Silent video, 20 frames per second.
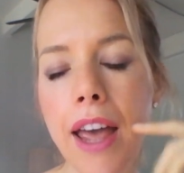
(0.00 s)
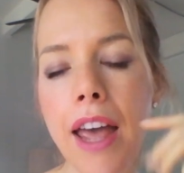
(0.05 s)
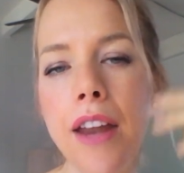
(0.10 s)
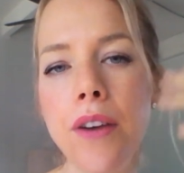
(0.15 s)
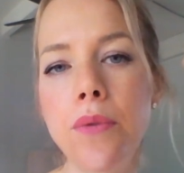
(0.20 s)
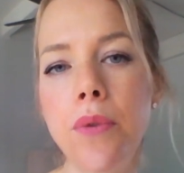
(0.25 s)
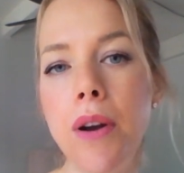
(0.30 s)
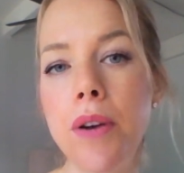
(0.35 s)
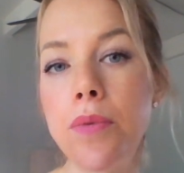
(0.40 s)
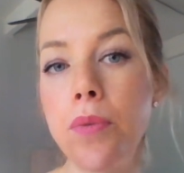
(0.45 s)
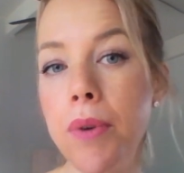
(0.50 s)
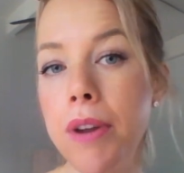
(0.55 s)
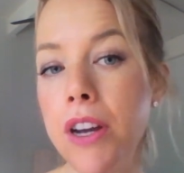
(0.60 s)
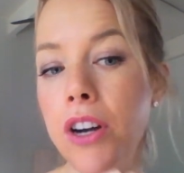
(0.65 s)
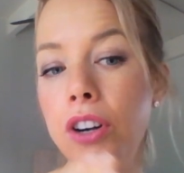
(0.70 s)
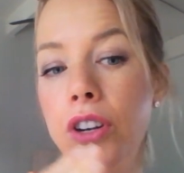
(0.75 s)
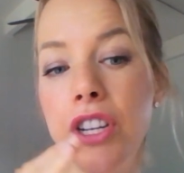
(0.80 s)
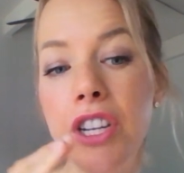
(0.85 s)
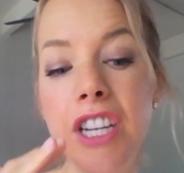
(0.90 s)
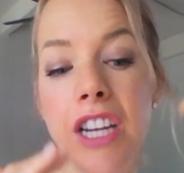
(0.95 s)
And when we
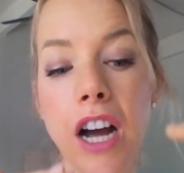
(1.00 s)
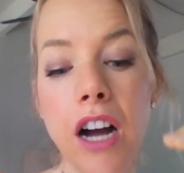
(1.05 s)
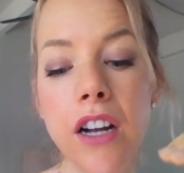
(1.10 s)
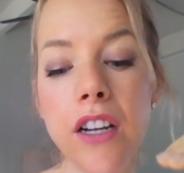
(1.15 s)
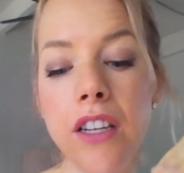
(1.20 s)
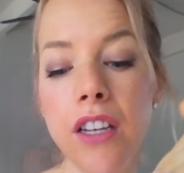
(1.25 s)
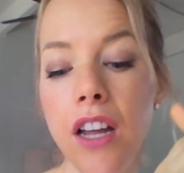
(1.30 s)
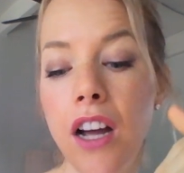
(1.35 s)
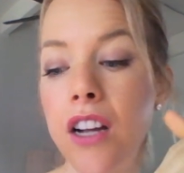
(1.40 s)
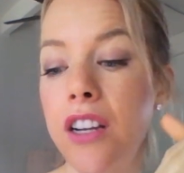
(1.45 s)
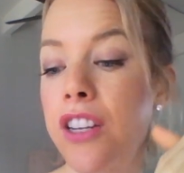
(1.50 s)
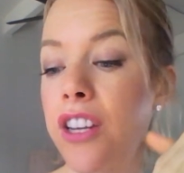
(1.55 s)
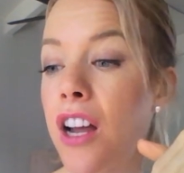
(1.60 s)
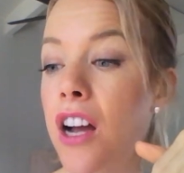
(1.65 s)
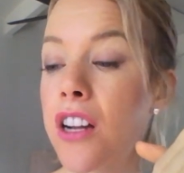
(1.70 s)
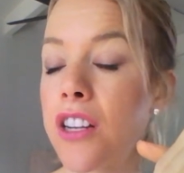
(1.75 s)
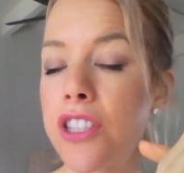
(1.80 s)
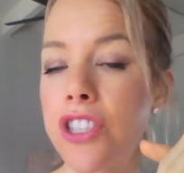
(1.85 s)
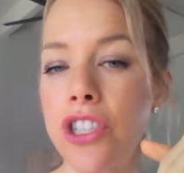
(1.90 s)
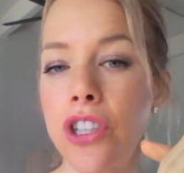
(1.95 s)
are
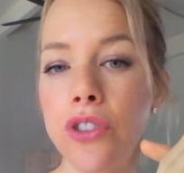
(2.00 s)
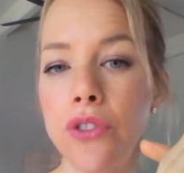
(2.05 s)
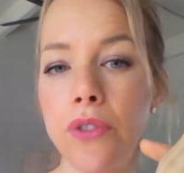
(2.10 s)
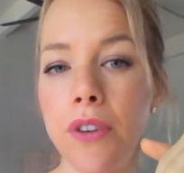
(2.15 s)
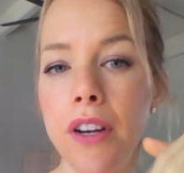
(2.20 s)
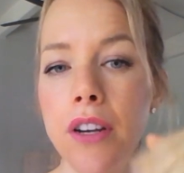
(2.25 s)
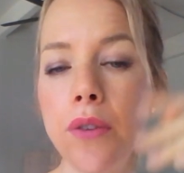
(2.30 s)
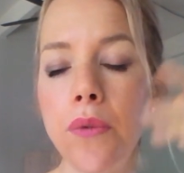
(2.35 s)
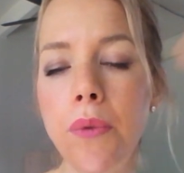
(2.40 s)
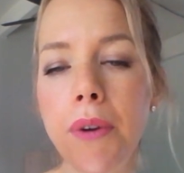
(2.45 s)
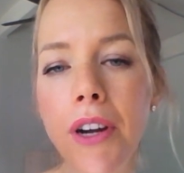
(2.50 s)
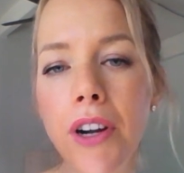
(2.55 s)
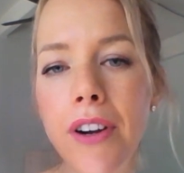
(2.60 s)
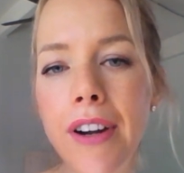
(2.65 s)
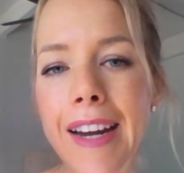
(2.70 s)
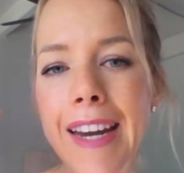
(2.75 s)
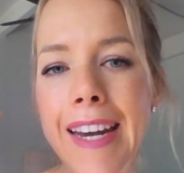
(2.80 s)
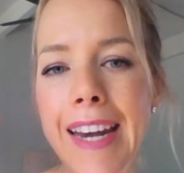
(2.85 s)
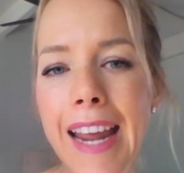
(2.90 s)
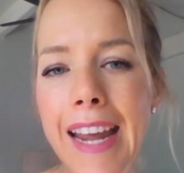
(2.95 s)
young children, we are
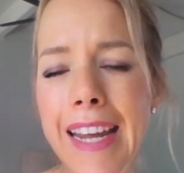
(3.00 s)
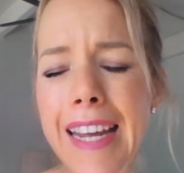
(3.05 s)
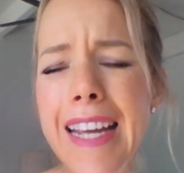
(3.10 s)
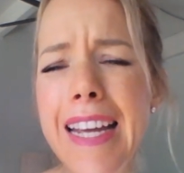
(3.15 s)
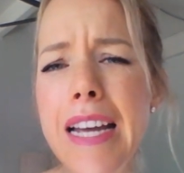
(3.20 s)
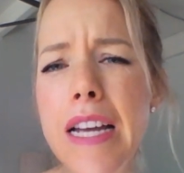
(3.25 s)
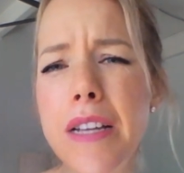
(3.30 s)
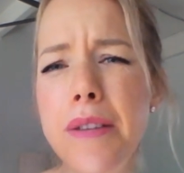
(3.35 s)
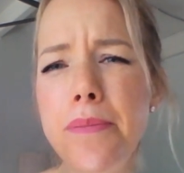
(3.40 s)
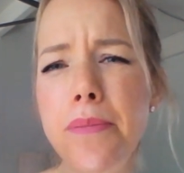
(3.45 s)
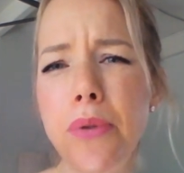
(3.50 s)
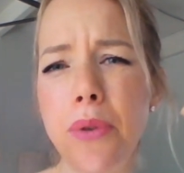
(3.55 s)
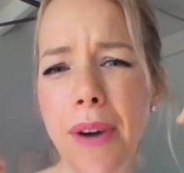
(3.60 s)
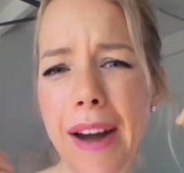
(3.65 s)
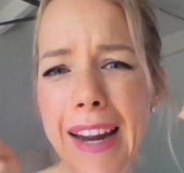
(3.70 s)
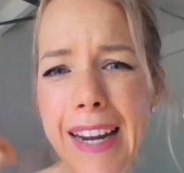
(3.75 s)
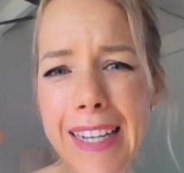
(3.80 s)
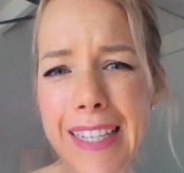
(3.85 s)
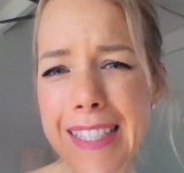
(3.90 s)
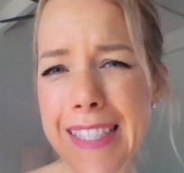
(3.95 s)
in a
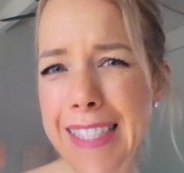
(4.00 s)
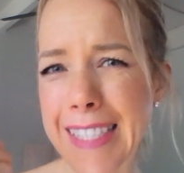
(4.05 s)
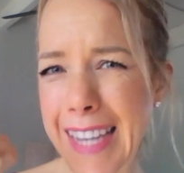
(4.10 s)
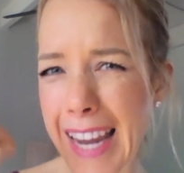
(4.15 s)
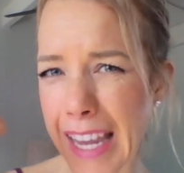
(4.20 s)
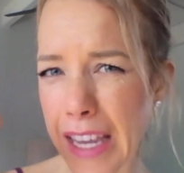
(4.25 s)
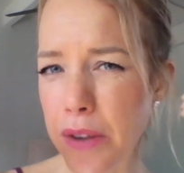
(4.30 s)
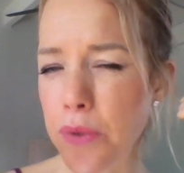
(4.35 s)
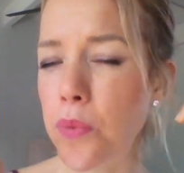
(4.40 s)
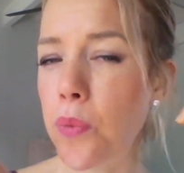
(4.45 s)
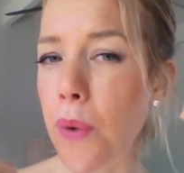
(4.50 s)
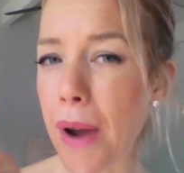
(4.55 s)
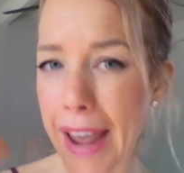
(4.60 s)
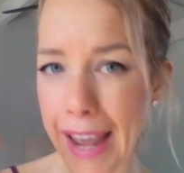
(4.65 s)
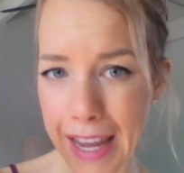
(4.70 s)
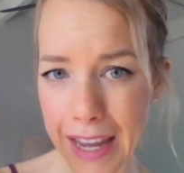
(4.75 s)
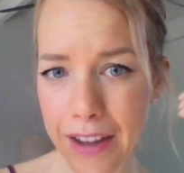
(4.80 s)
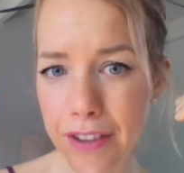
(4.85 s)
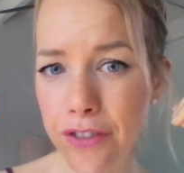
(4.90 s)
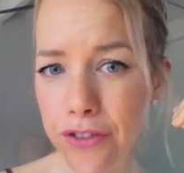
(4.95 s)
brain state
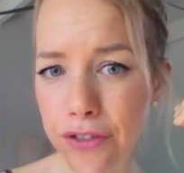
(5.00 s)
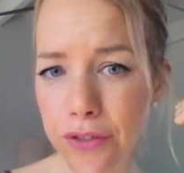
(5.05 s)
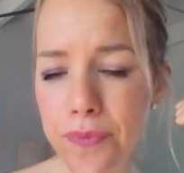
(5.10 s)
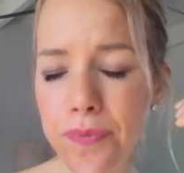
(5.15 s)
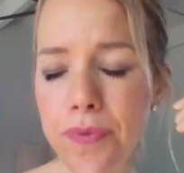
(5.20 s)
wave